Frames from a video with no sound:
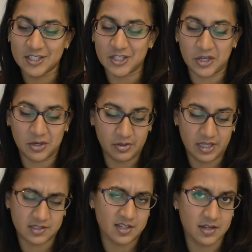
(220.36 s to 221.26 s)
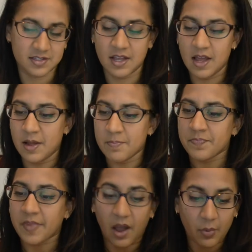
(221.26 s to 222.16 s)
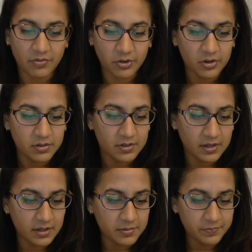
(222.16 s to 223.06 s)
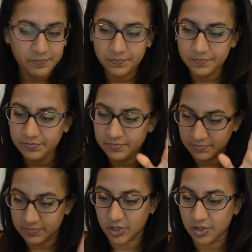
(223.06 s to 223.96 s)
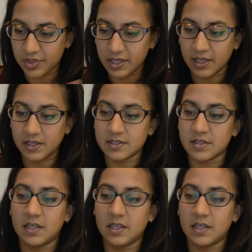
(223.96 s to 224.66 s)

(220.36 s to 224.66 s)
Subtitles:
So that sucks. However, the good thing is